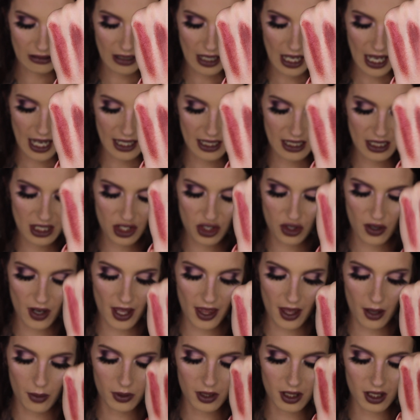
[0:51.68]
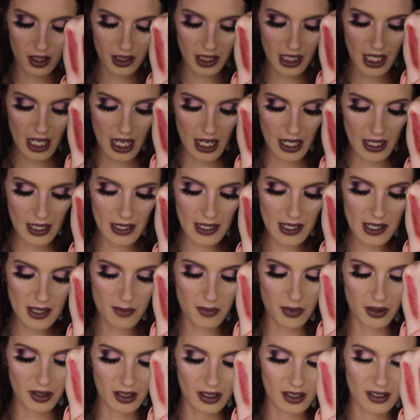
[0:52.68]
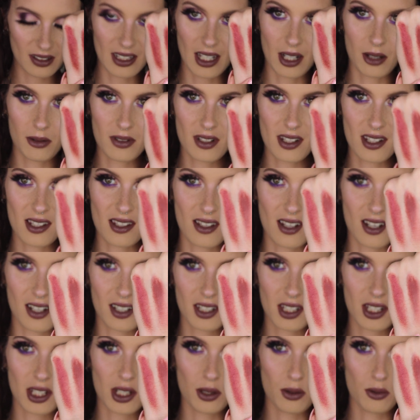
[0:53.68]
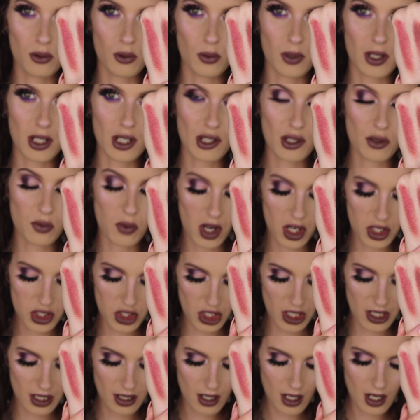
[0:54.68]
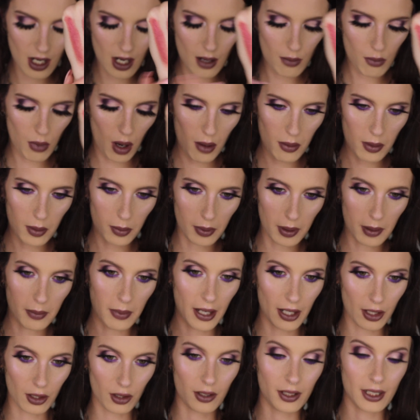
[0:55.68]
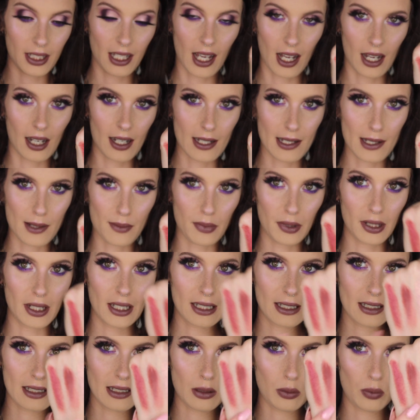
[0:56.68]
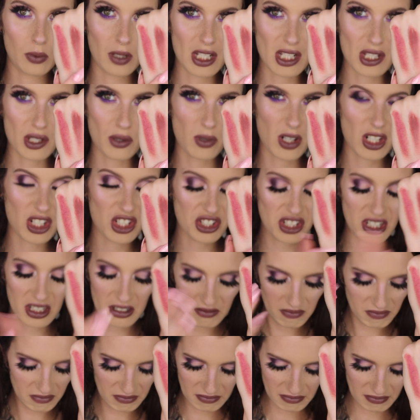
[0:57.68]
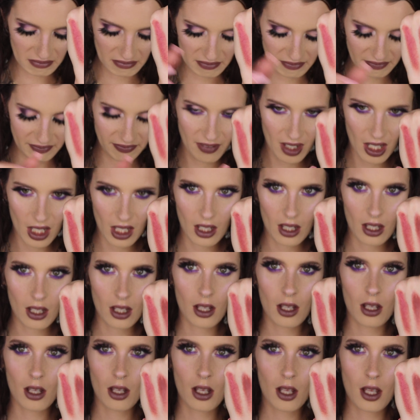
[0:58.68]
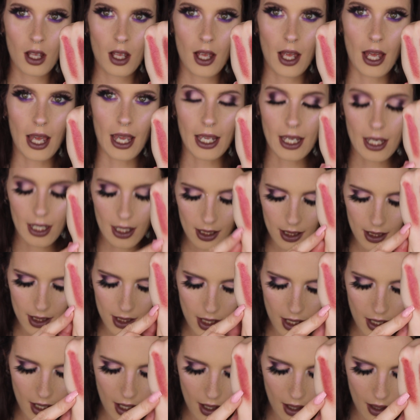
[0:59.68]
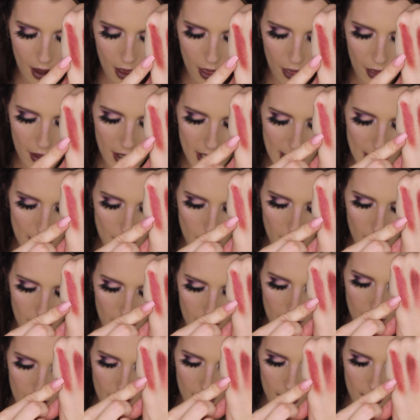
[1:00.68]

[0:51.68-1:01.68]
didn't try that one on the eyes, but that one's not cute when you swatch it. Probably better on the eyes, but when you swatch it, And this one